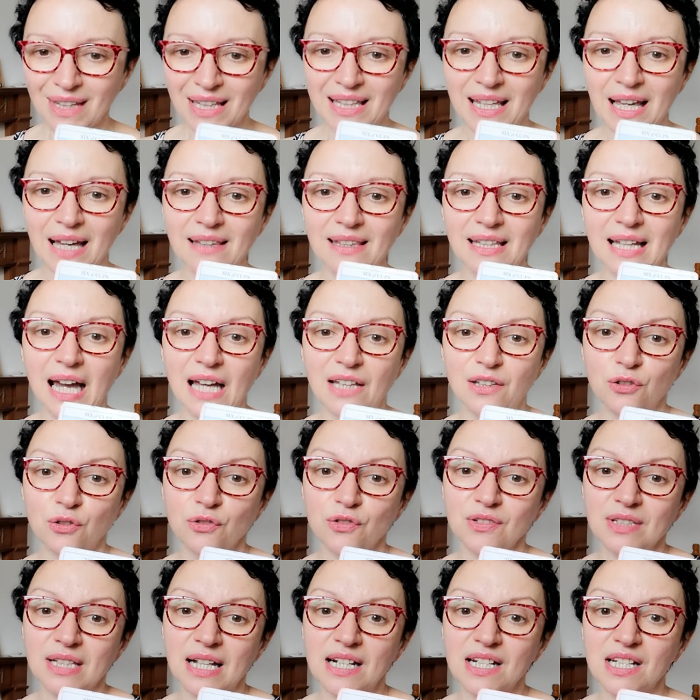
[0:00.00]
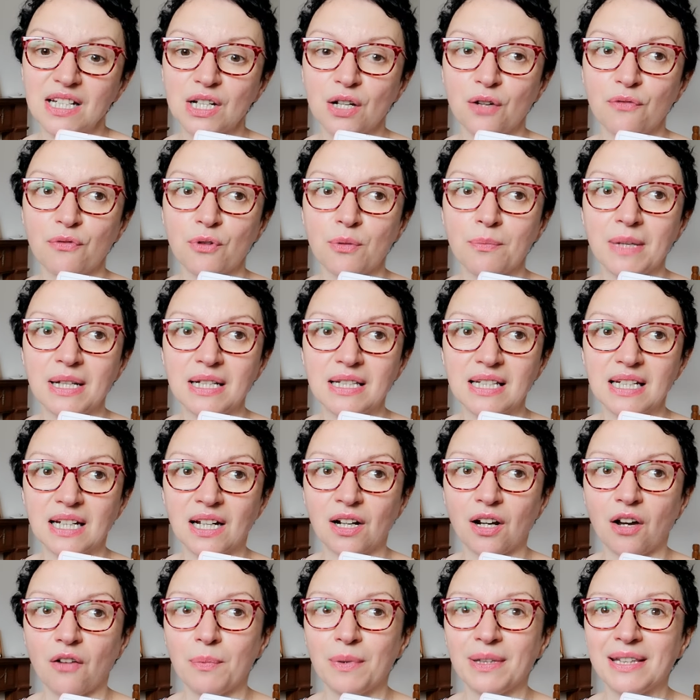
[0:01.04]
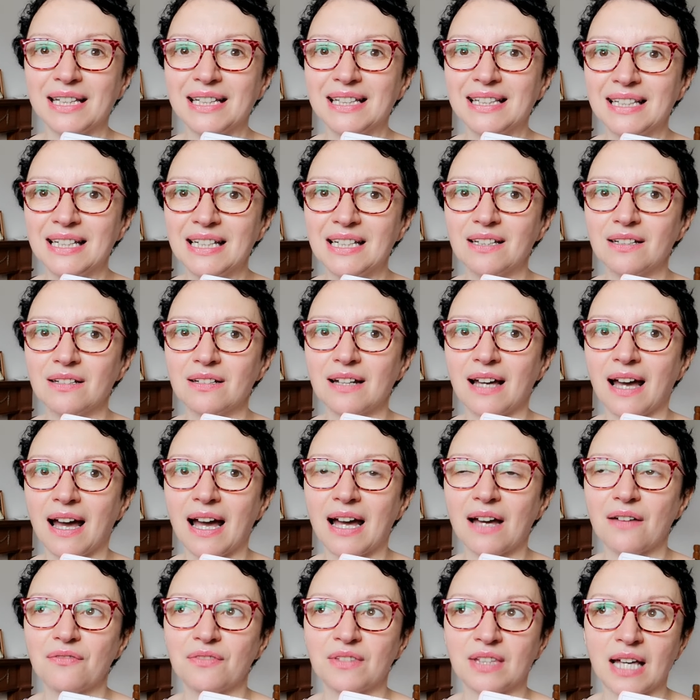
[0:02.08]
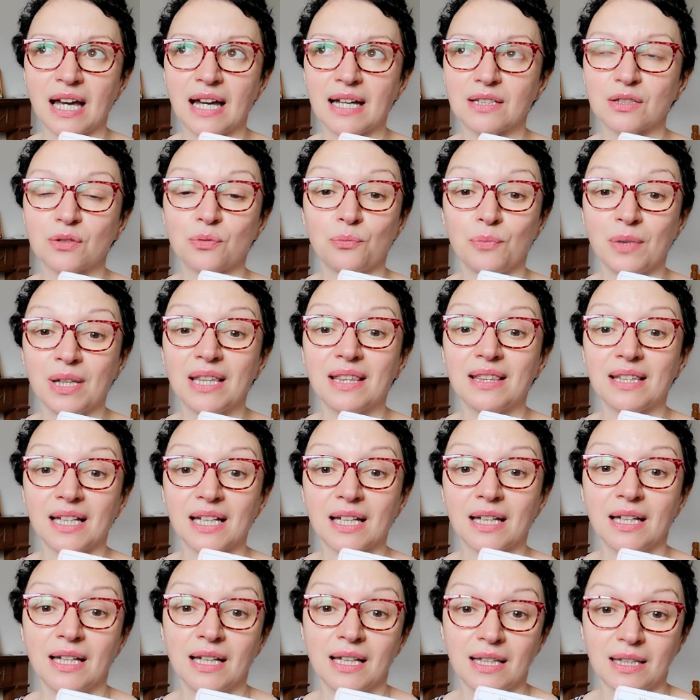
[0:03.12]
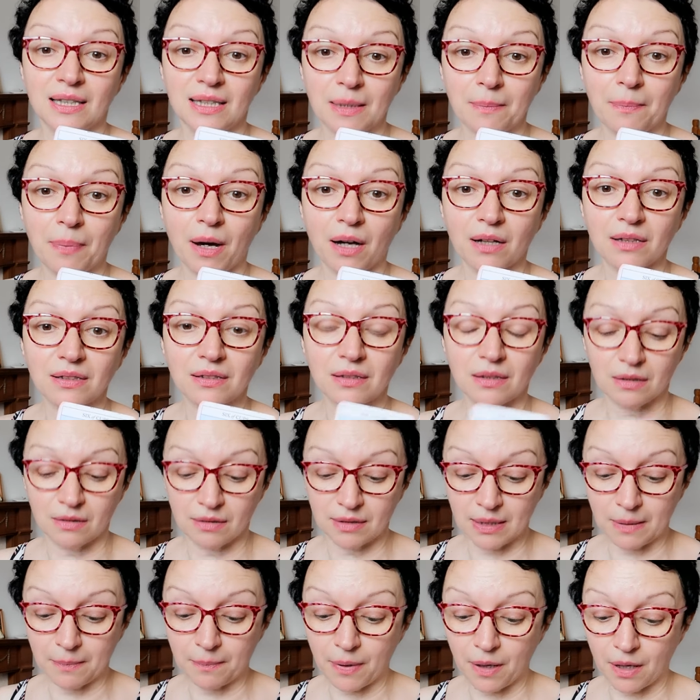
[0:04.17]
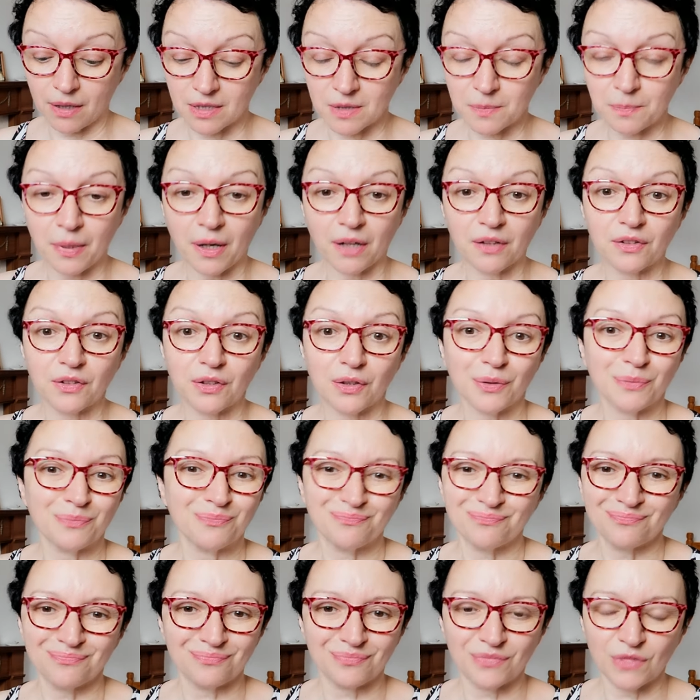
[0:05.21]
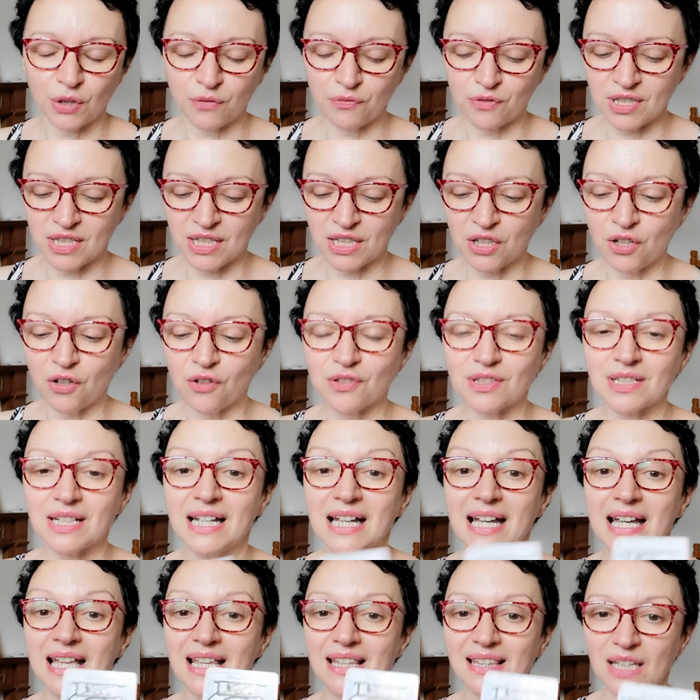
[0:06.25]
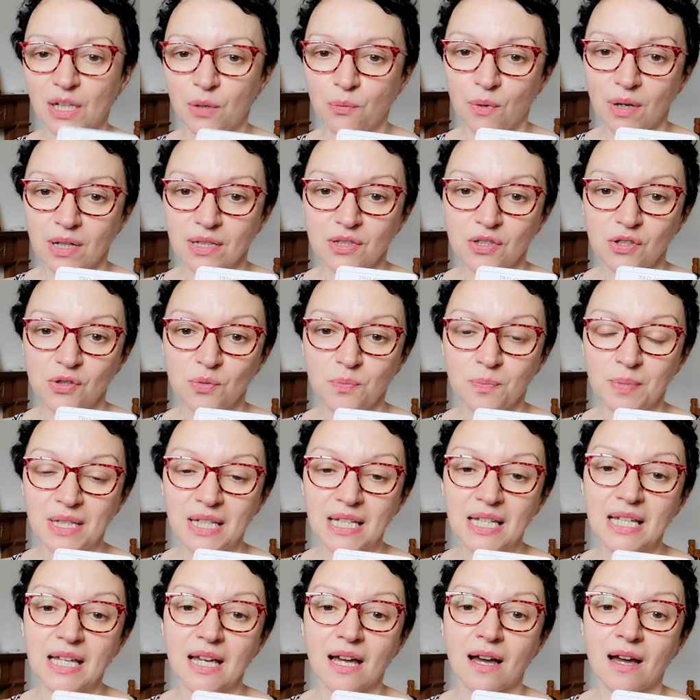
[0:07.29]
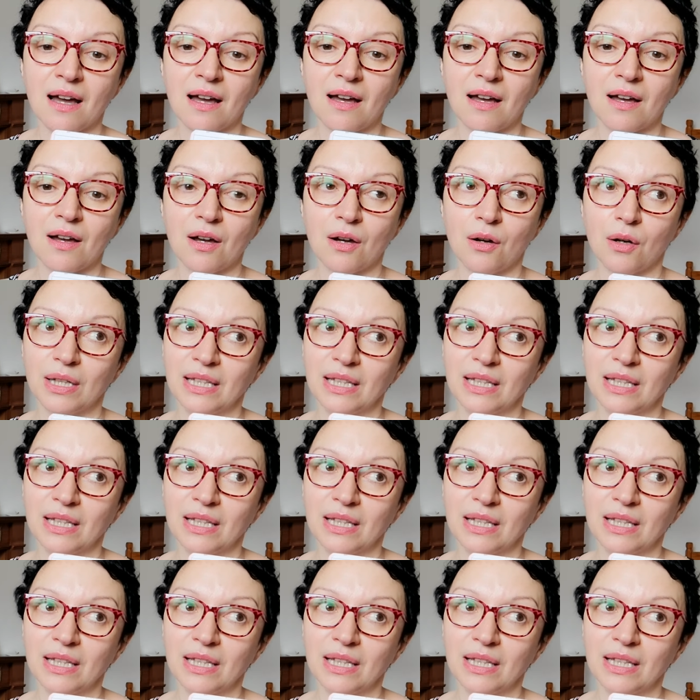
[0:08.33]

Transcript: yeah they had nostalgia of romantic love but they didn't have that with the, the partner the past partner obviously not they want to be uh,